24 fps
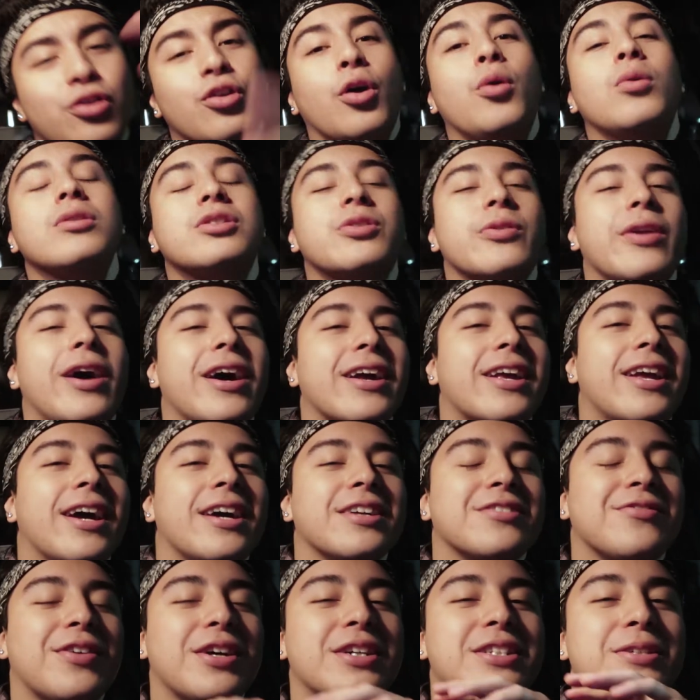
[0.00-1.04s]
Yo, what's going on
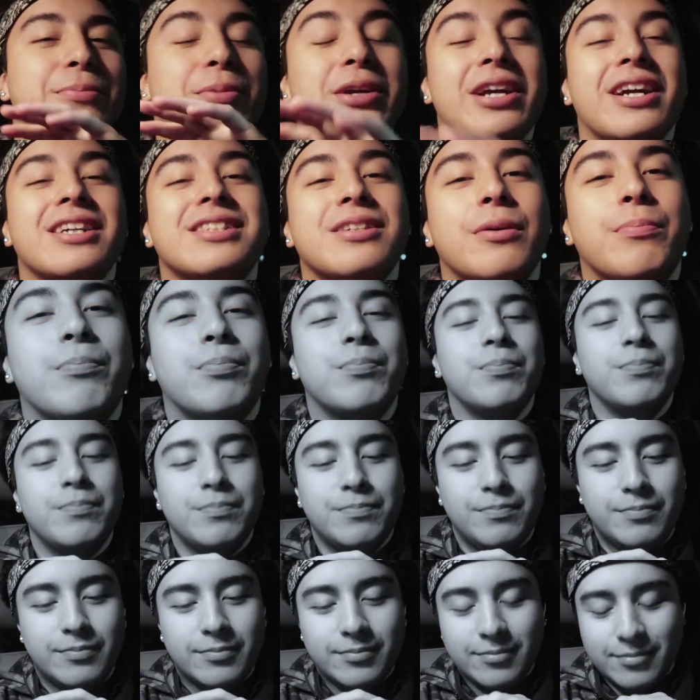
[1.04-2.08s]
guys, Virux. Bring you guys up.
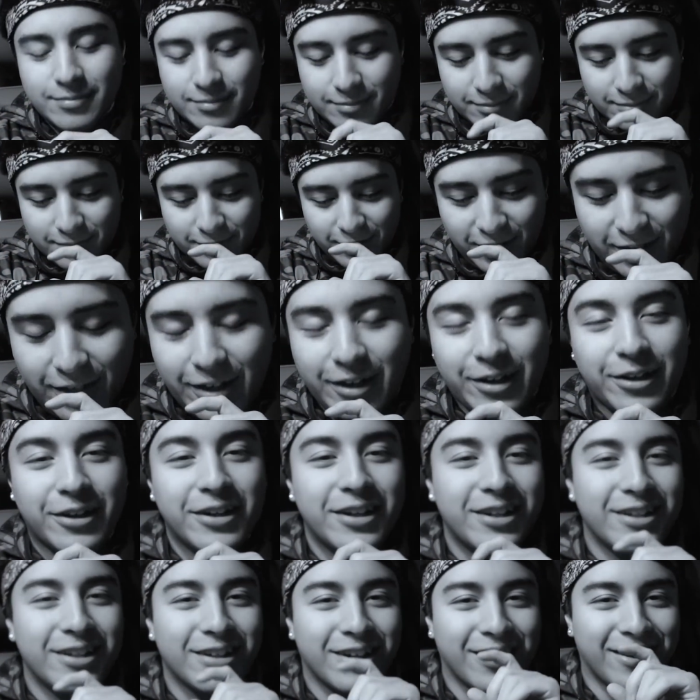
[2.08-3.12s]

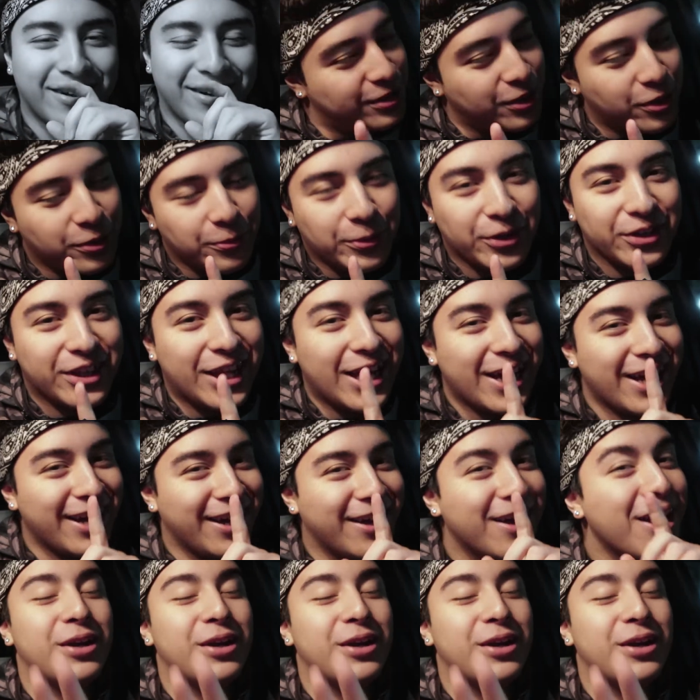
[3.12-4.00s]
Okay, sorry about that.